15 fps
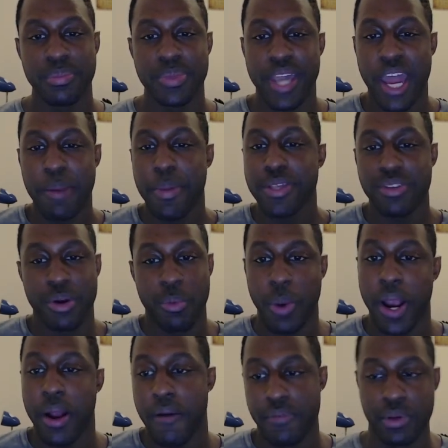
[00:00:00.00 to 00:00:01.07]
the enemies are
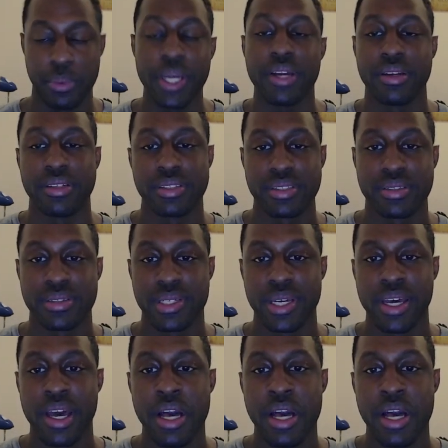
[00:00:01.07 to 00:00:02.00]
aware of their weakness.